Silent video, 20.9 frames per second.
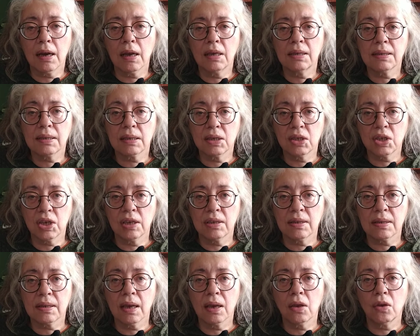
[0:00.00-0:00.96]
I
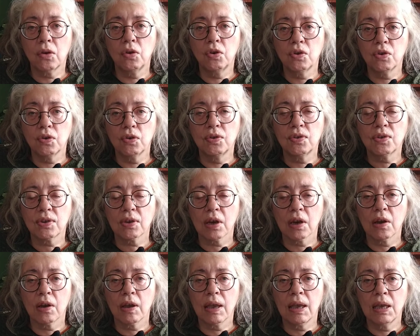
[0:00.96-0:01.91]
suggest that you do so
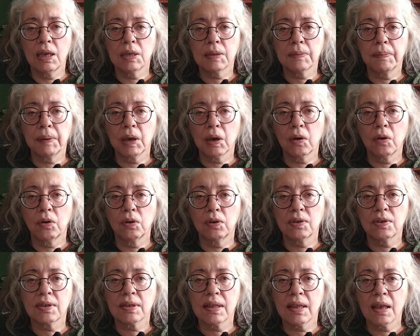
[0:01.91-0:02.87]
is
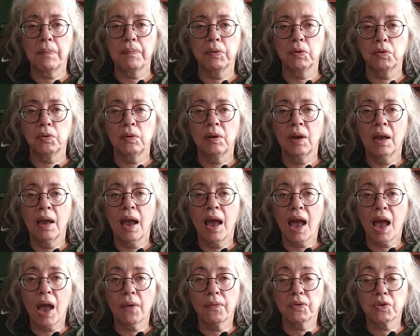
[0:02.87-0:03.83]
because people
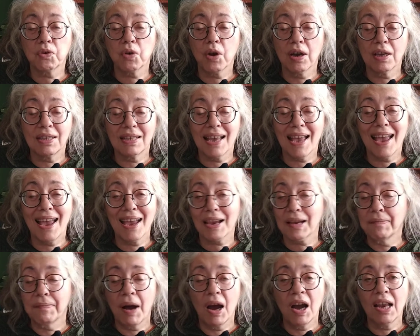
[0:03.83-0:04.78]
have tried to
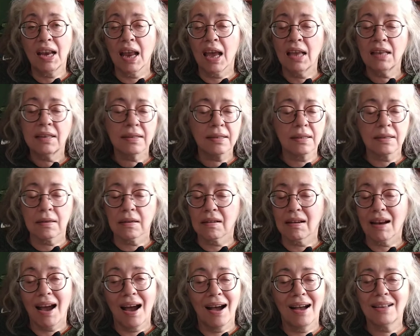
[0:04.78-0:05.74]
hack my NAS.
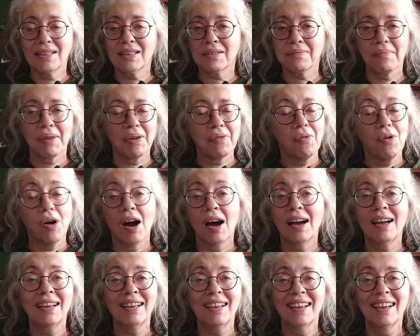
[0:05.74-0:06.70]
Don't ask me
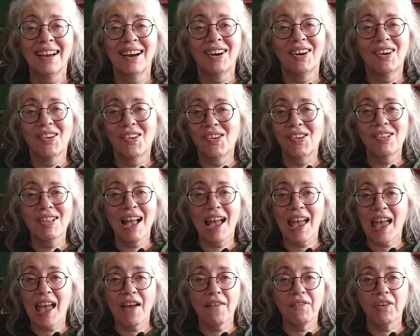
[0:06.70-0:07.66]
why. All I
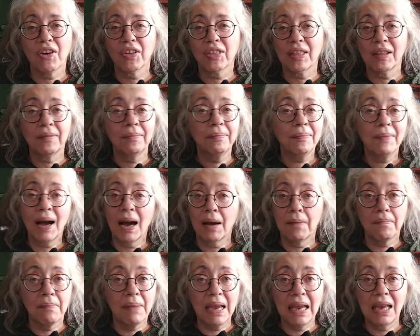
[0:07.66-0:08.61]
have on them
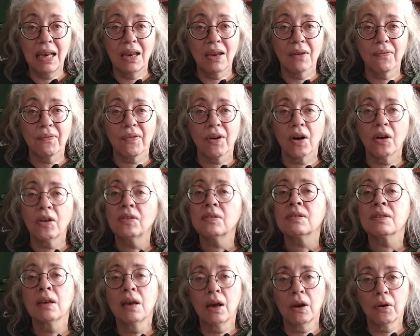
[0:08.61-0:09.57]
are media
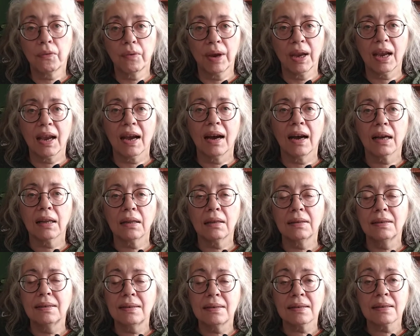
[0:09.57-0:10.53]
files.
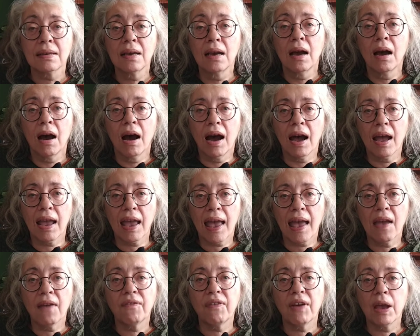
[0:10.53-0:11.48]
Regardless, I
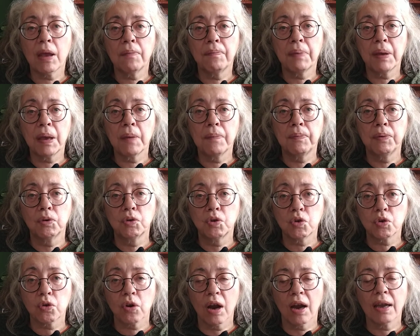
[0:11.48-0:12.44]
have had people
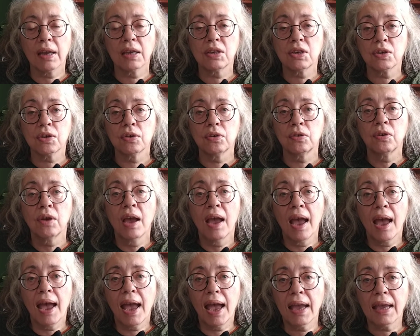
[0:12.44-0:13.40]
trying to
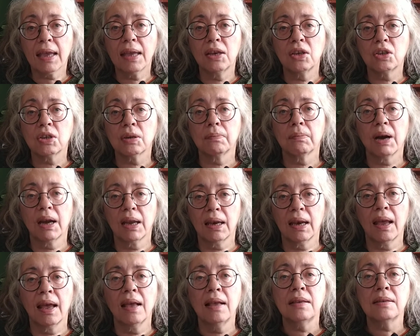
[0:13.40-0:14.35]
hack into my
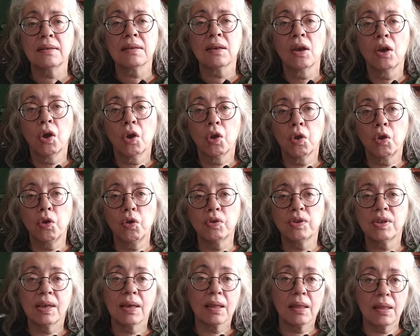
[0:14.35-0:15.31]
NAS
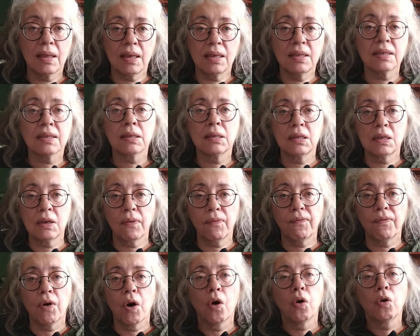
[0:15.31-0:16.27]
using this
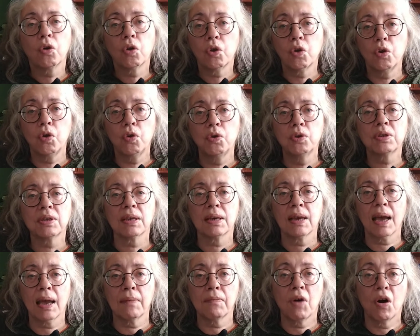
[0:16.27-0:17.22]
default
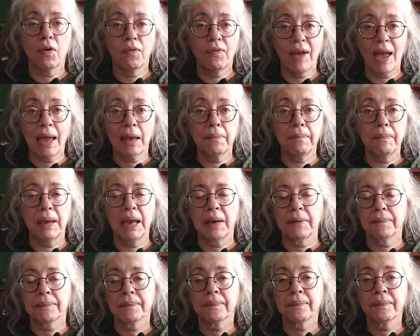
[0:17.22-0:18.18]
username of admin.